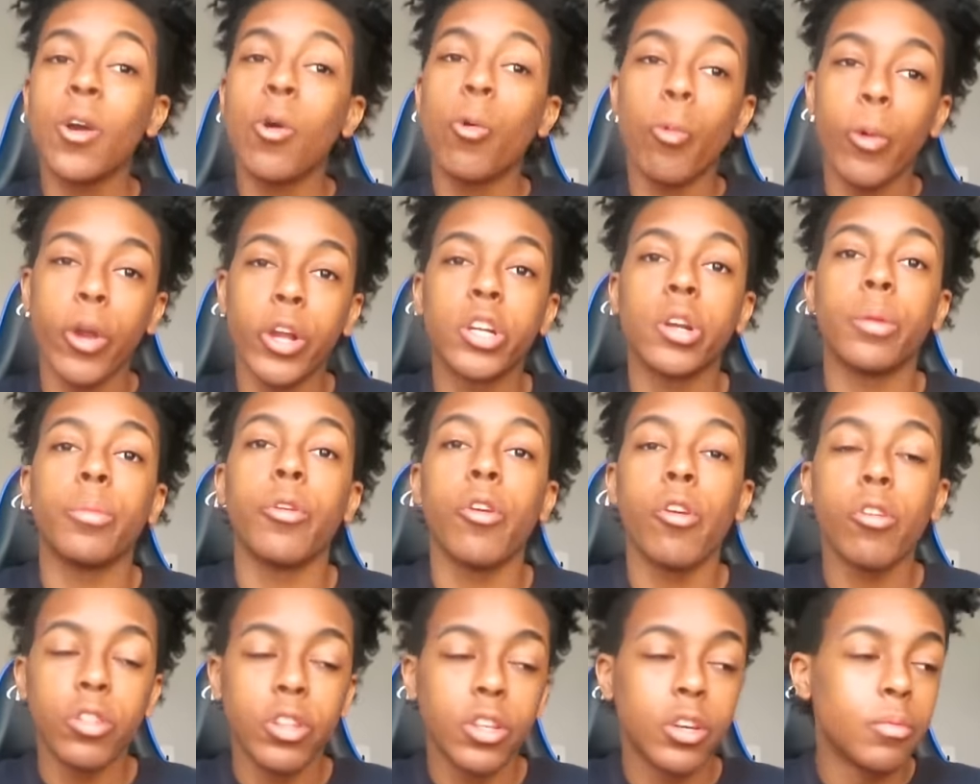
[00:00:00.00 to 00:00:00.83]
Wake up
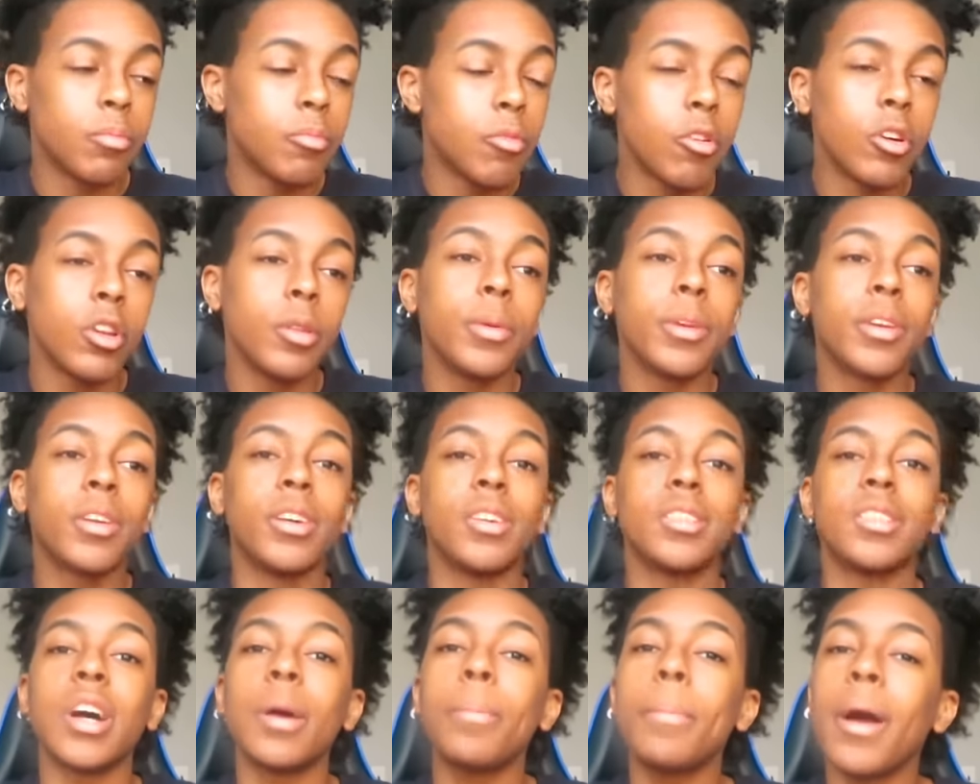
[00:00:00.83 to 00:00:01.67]
early in the morning
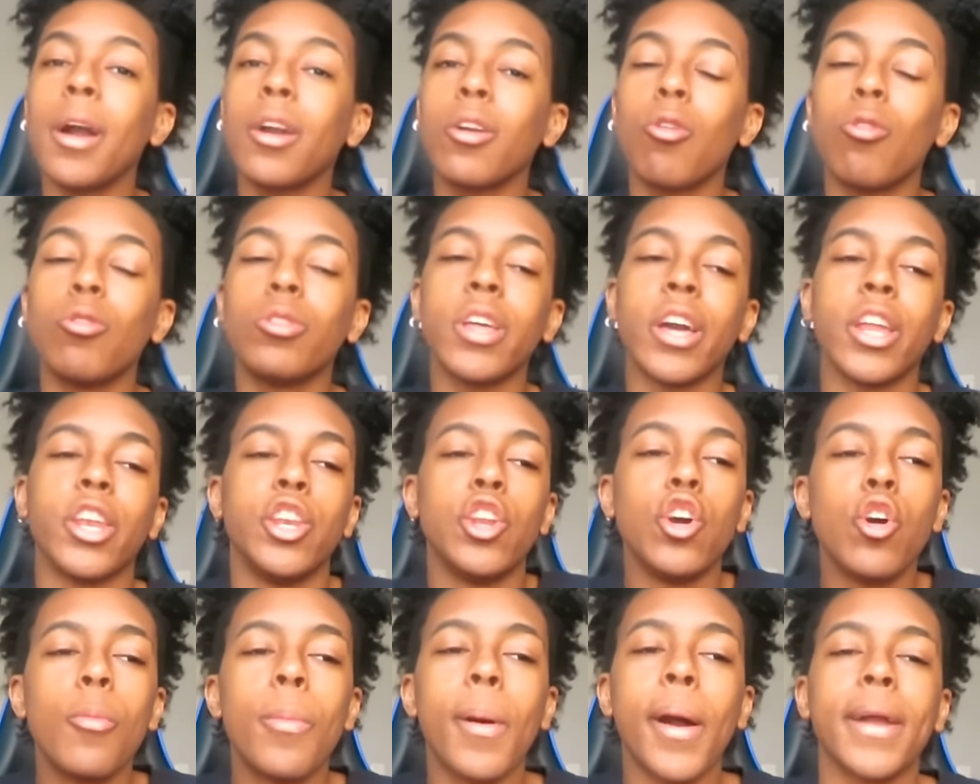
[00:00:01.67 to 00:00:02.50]
because I'm not gonna let
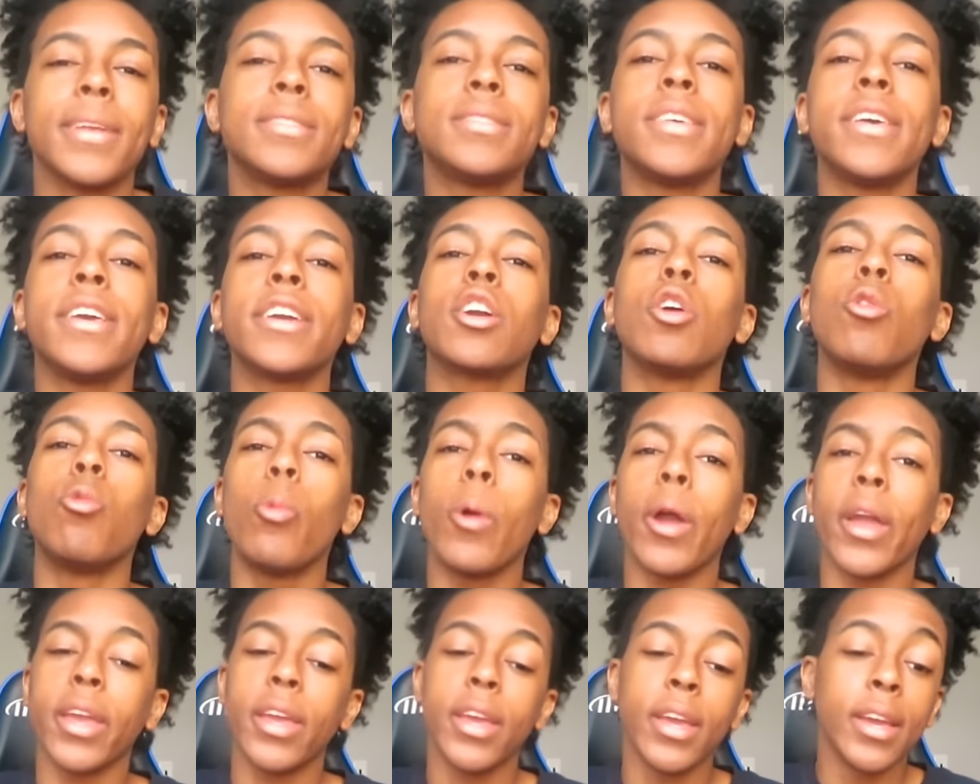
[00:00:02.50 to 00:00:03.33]
nobody take
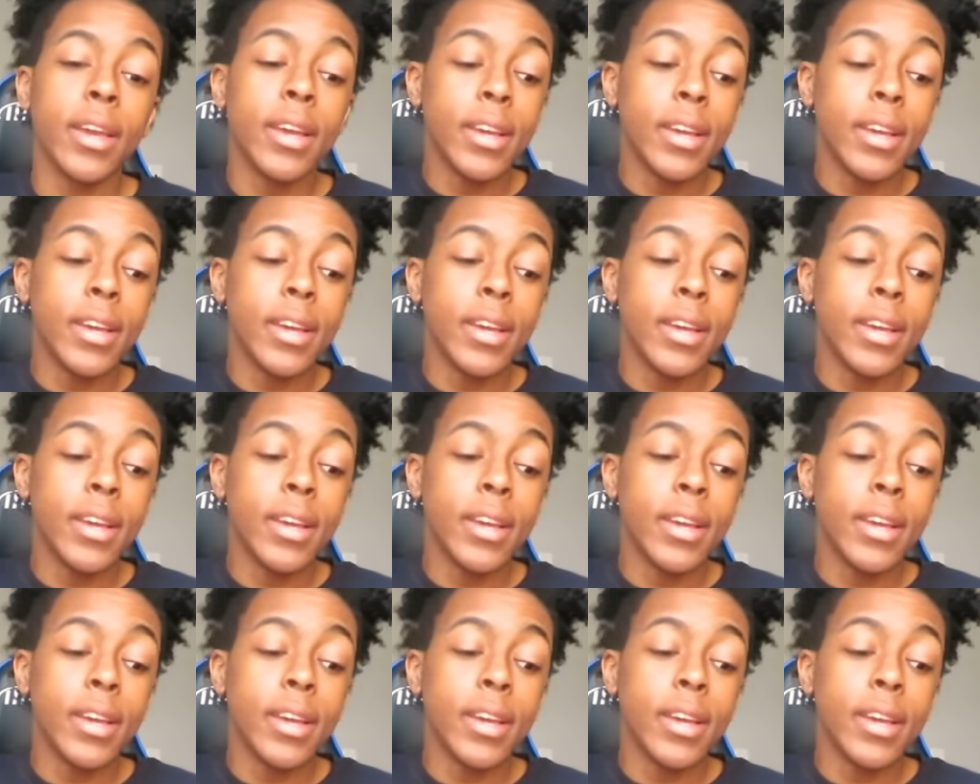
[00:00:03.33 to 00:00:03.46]
away